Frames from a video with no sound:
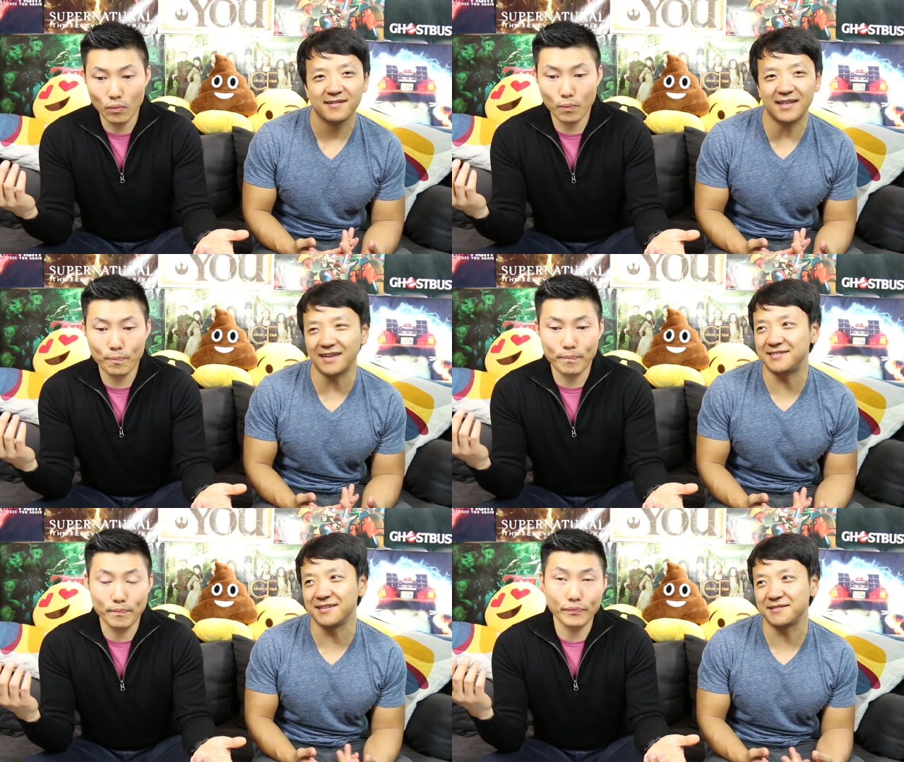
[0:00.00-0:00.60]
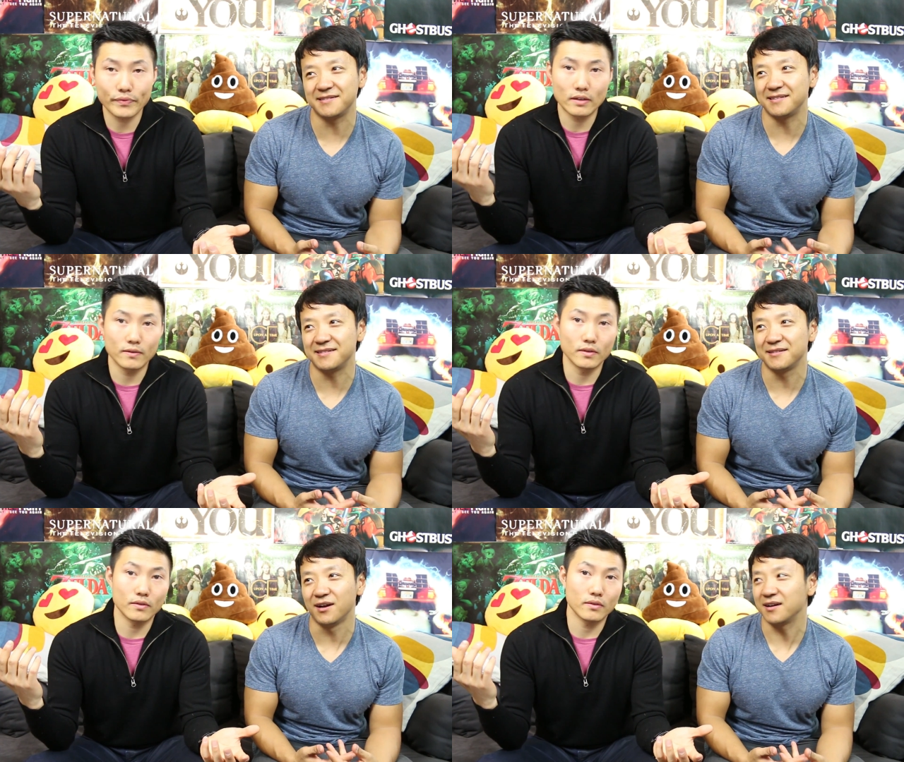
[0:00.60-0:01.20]
Speaker 1: That's just
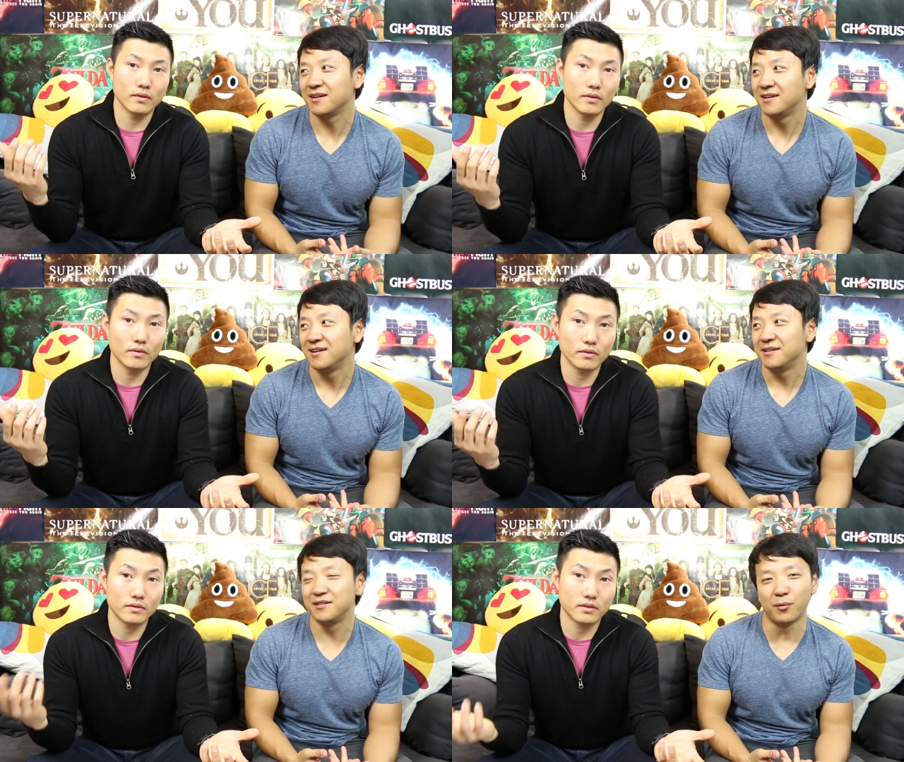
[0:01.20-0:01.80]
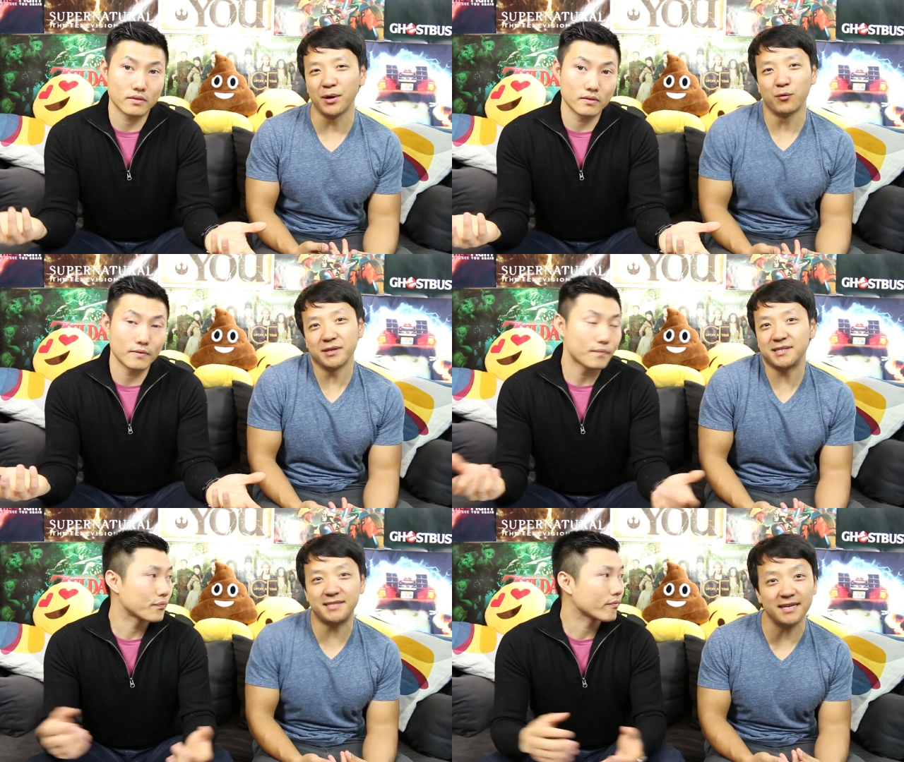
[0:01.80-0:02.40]
look. No one
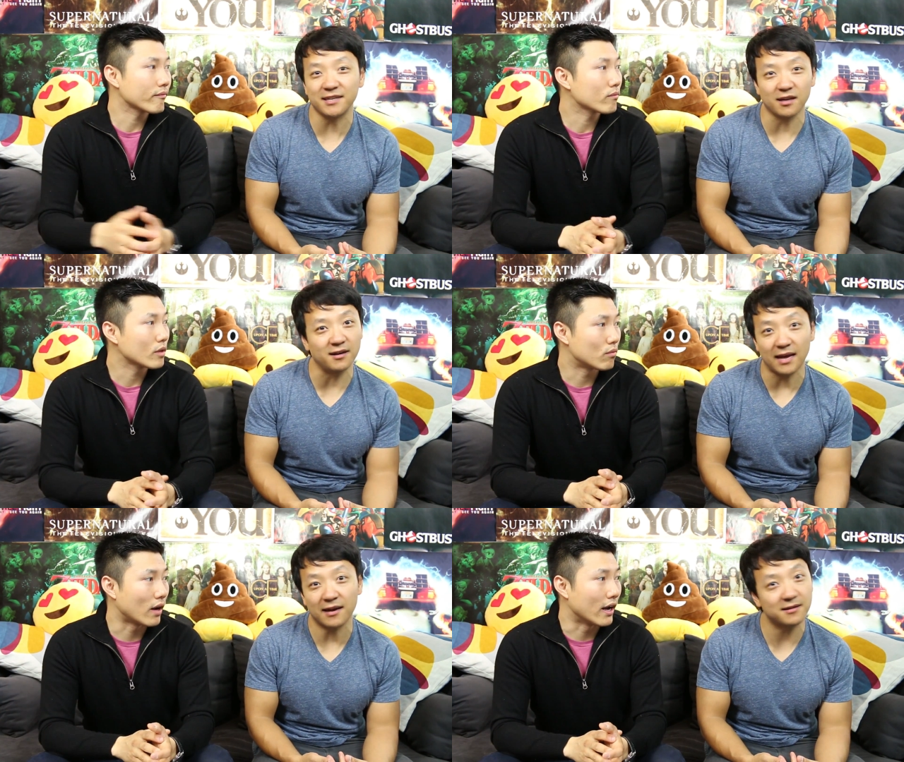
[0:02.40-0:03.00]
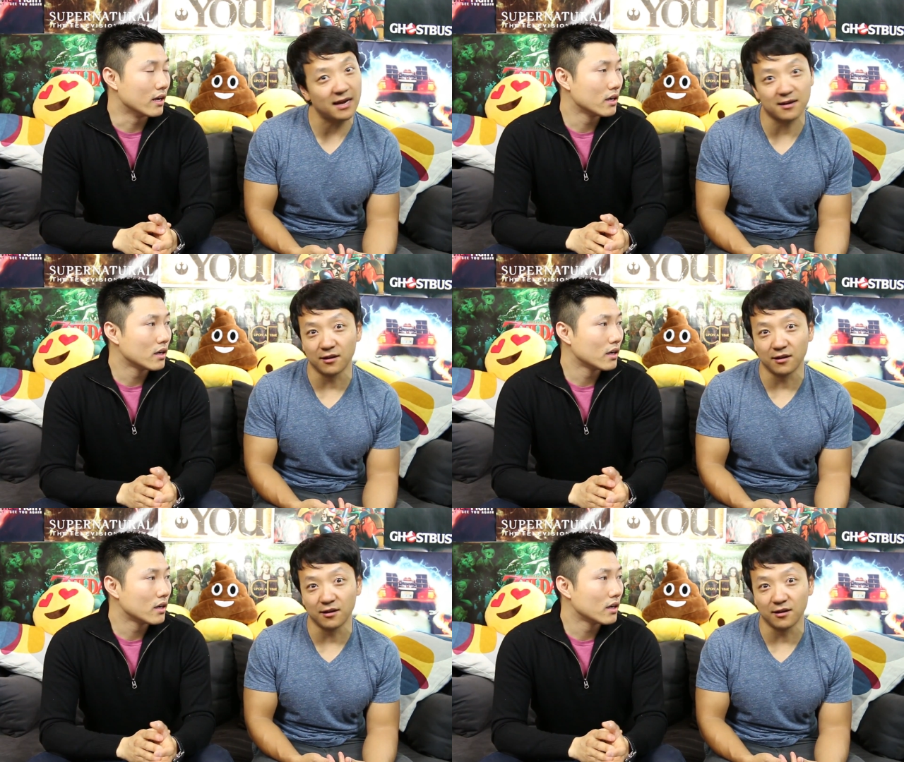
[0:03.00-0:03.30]
wants to see each other that, right. that